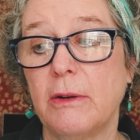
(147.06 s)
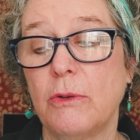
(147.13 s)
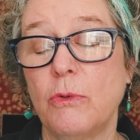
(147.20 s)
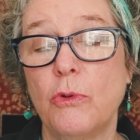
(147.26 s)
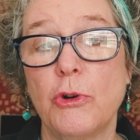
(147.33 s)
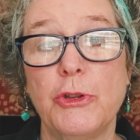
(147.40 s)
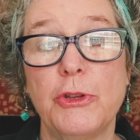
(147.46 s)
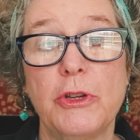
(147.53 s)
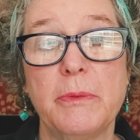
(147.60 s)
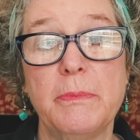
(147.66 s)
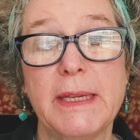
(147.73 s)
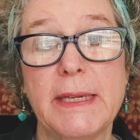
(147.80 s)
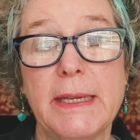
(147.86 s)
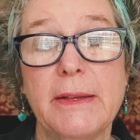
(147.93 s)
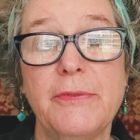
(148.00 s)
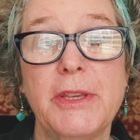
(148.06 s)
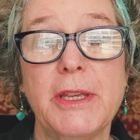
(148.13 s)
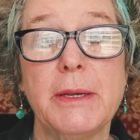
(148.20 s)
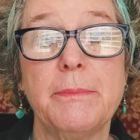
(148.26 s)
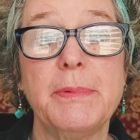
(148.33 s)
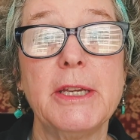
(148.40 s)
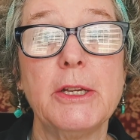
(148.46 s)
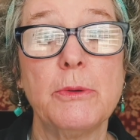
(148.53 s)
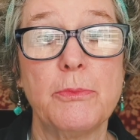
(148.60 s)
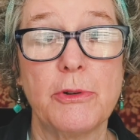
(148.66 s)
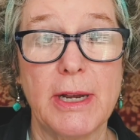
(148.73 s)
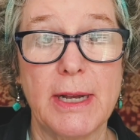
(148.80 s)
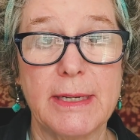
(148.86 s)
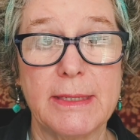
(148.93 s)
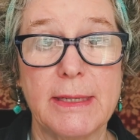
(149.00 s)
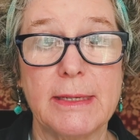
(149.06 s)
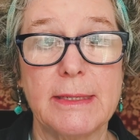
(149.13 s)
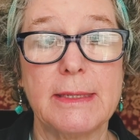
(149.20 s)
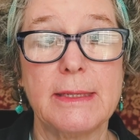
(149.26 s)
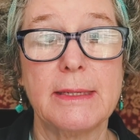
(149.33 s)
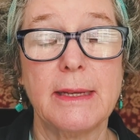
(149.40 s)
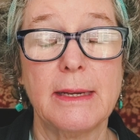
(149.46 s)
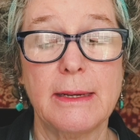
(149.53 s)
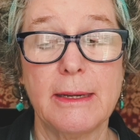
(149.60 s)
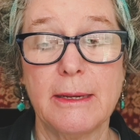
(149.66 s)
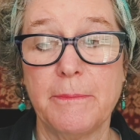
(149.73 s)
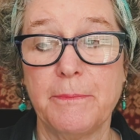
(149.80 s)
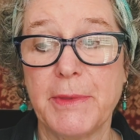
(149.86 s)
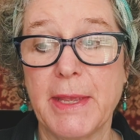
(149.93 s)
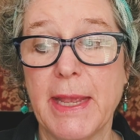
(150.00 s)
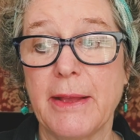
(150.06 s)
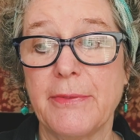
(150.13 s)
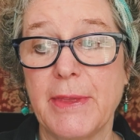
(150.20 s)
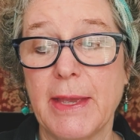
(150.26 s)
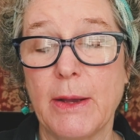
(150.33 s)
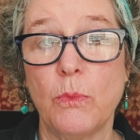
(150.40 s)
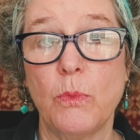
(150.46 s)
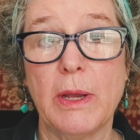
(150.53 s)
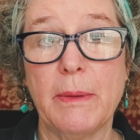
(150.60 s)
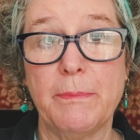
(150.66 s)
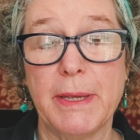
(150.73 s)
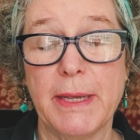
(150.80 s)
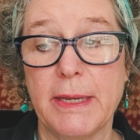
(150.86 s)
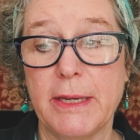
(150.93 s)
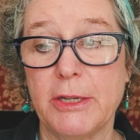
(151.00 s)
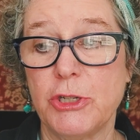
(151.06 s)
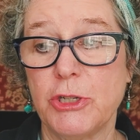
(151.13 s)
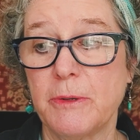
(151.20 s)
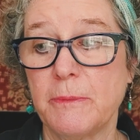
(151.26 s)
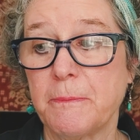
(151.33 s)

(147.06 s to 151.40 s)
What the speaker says: or you can begin the appeal process at that web page.